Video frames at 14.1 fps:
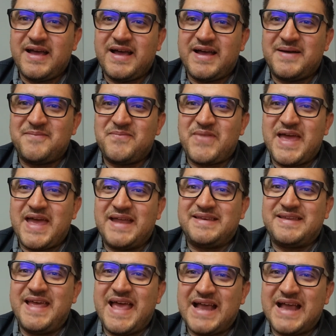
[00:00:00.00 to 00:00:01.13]
Um, and
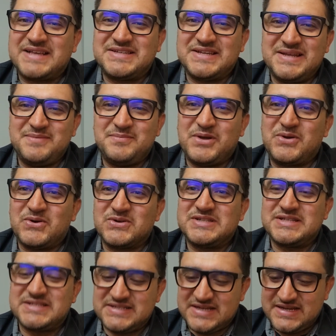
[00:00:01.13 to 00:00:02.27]
actually, because
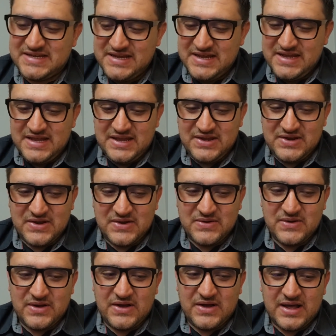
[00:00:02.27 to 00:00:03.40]
it's a, you
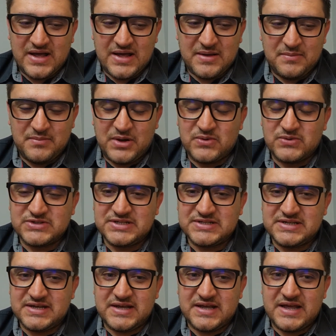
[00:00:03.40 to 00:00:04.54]
know, uh, uh, because
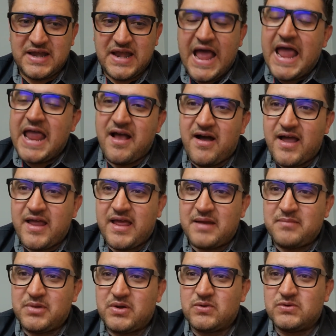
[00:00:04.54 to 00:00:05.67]
it's a, an AI and
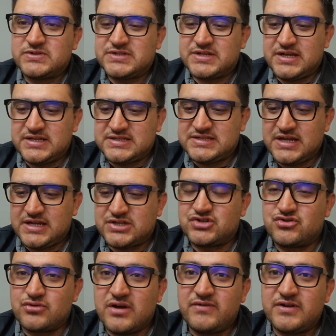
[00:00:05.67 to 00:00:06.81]
because it's it's
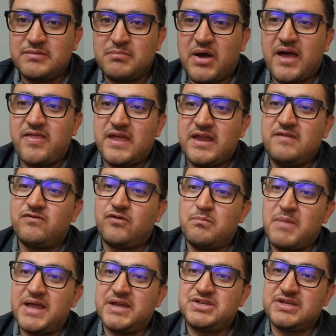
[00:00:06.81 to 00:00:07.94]
driven by the
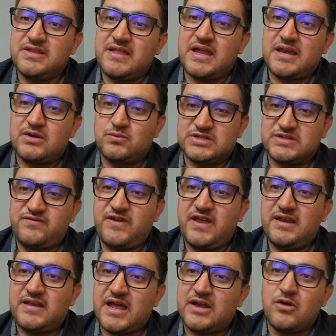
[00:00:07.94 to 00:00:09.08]
information that it was
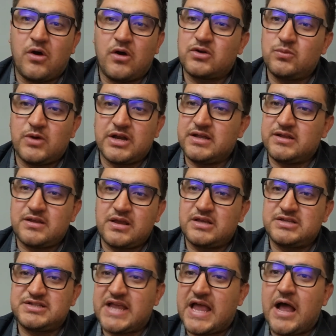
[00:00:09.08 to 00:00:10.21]
fed and not what it
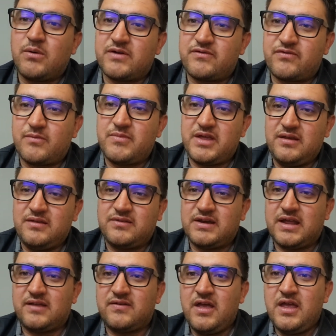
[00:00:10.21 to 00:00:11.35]
scoured from the
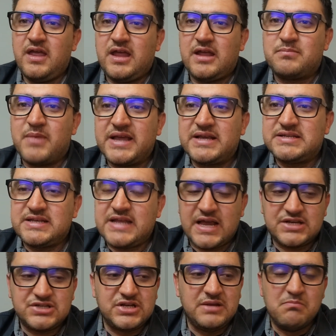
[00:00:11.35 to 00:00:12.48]
internet, it makes it
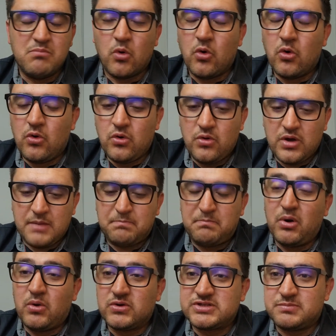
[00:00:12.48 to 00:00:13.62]
actually more uh,
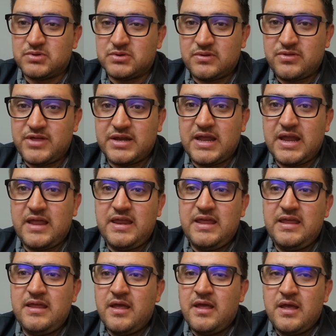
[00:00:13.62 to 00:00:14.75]
plausible than
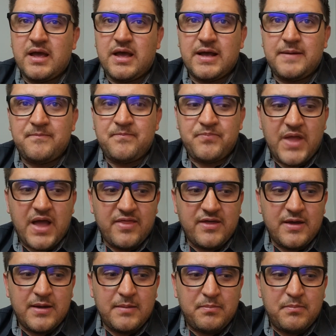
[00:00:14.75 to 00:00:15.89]
any um,
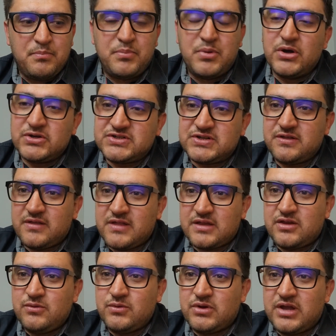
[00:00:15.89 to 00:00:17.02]
other person
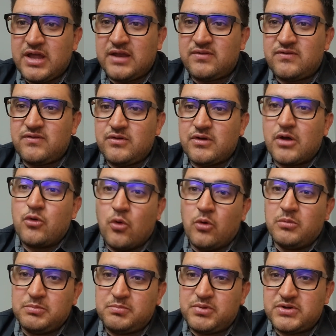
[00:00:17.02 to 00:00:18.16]
that you would get, you know,
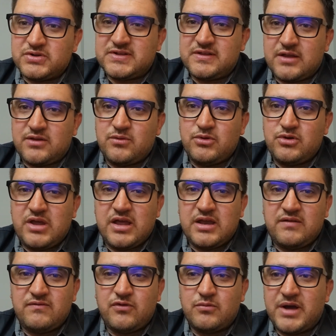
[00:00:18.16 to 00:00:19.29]
normal person that you would get
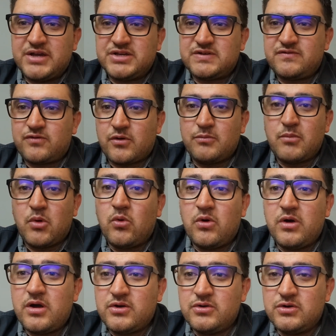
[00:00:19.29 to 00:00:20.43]
information from
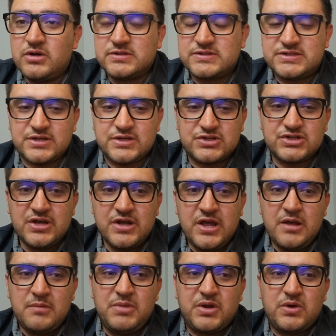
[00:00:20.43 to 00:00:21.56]
or a Google search,
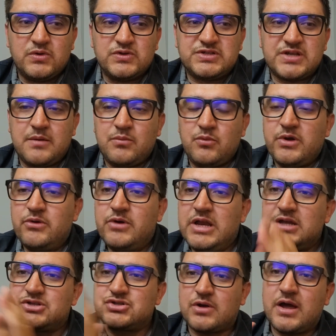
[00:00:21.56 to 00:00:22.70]
because um, we
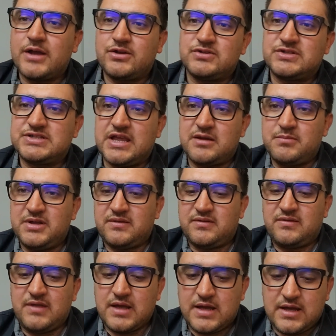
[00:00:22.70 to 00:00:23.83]
really try to segment
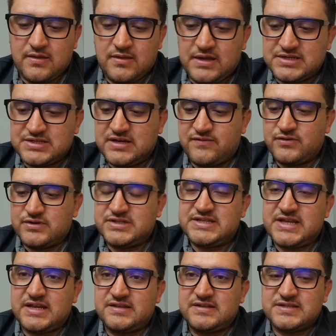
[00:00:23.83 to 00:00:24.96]
uh, these different
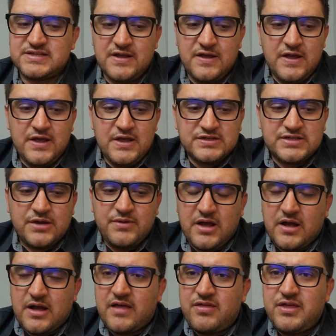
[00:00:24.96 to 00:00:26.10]
sectors. So
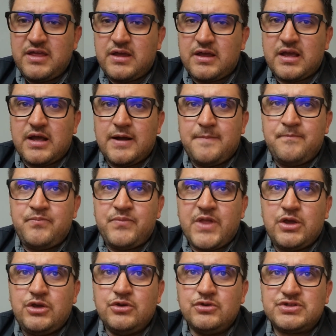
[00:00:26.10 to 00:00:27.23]
yeah, I think um,
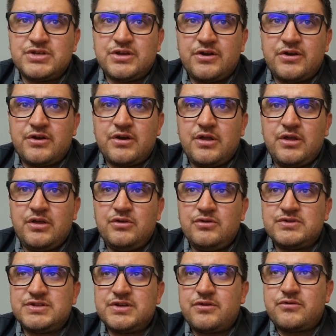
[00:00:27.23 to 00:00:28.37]
user
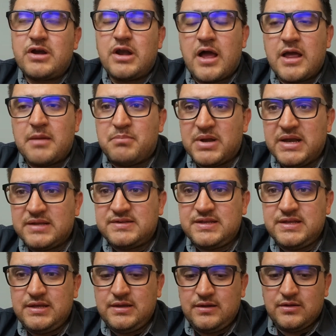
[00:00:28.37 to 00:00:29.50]
user
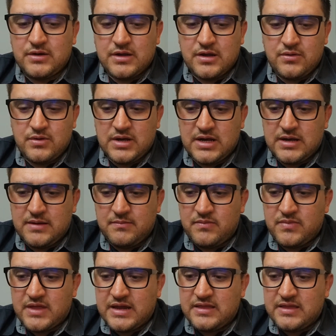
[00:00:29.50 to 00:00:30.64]
reliability, you know,
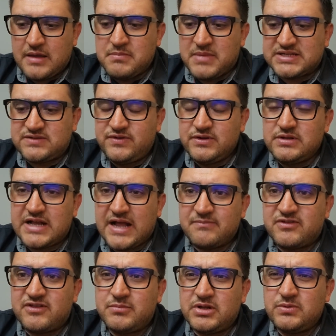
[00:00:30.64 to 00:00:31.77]
um, they they must feel
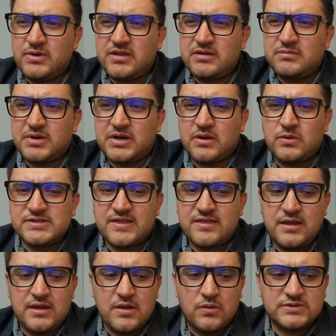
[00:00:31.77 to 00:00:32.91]
comfortable with it. But I
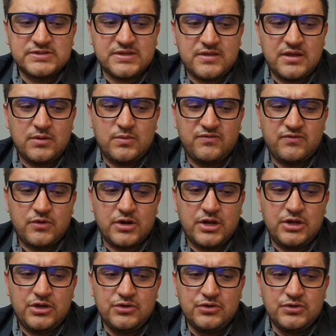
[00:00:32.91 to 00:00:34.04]
think, also think we've got a
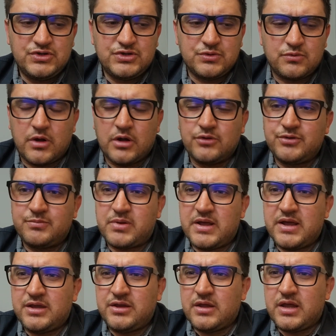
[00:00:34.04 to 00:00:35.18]
huge role to
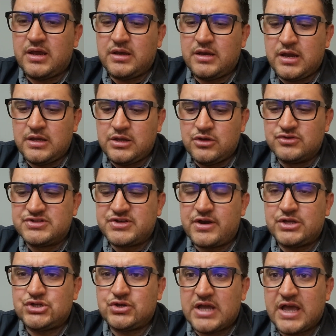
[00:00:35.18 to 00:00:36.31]
play in in user
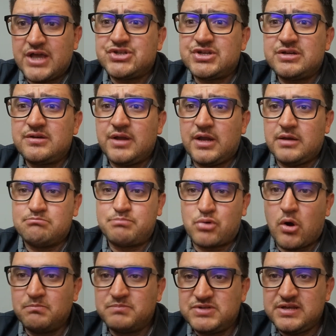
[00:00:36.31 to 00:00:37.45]
education, in
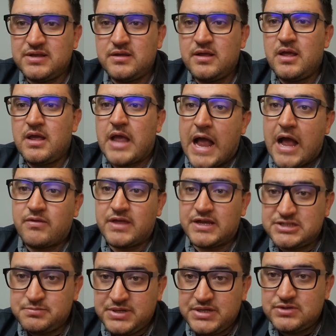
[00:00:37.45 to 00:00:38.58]
prompting how they
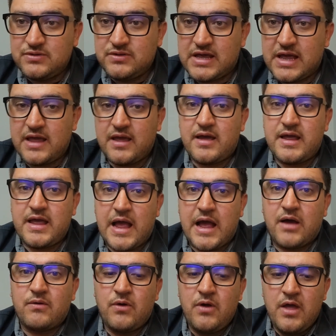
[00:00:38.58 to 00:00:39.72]
speak to the AI,
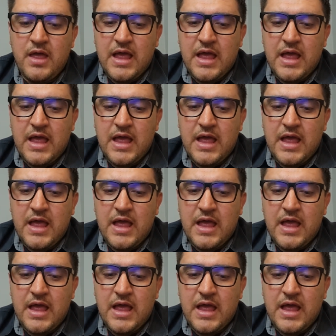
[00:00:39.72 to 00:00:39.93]
how